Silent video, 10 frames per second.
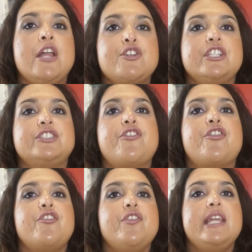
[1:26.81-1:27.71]
just
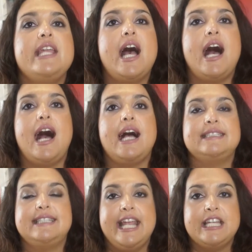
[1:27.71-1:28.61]
three uh,
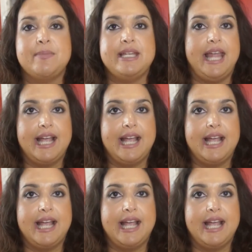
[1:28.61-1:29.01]
statement